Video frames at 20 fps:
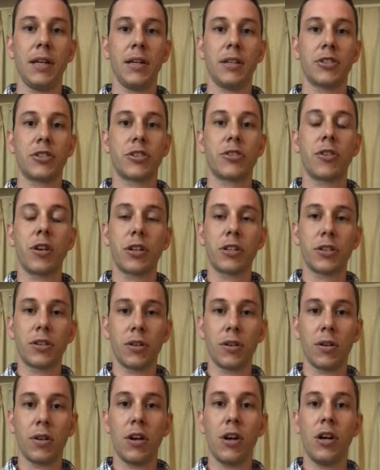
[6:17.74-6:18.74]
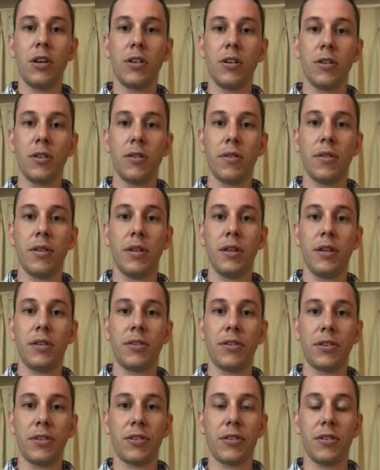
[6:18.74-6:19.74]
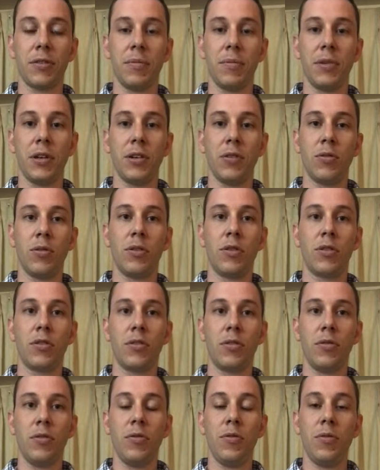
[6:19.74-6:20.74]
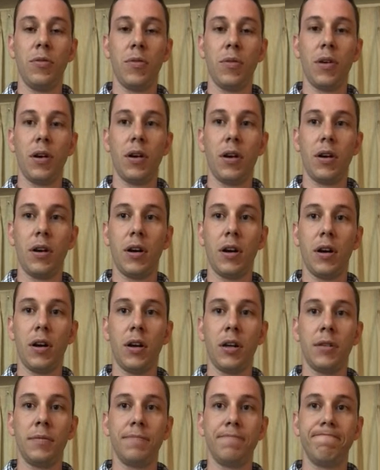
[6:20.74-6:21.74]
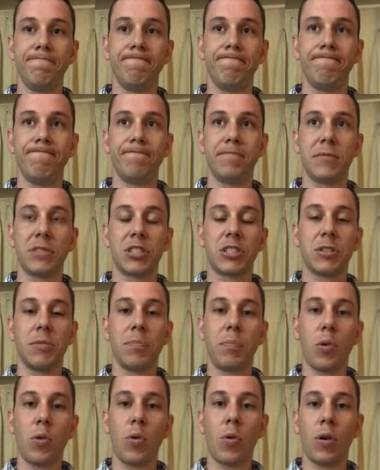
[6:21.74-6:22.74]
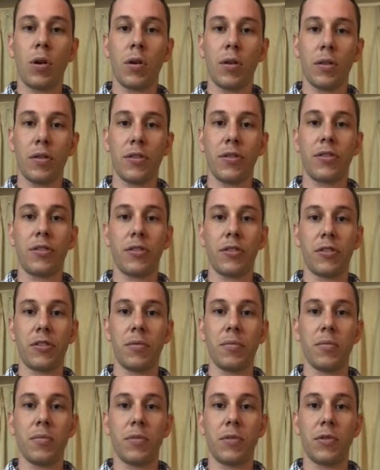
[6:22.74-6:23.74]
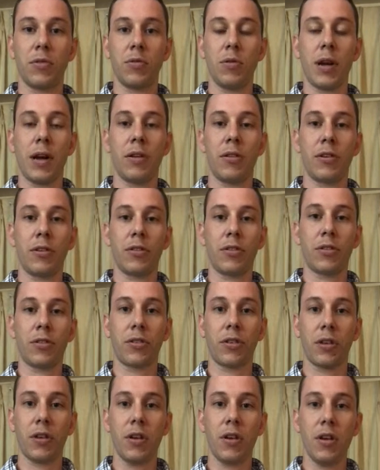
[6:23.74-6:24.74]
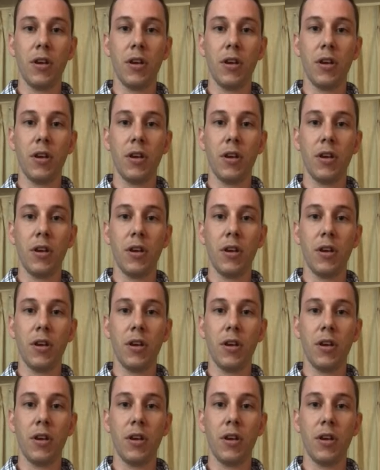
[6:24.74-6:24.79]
structure under the system in order to support the system throughout its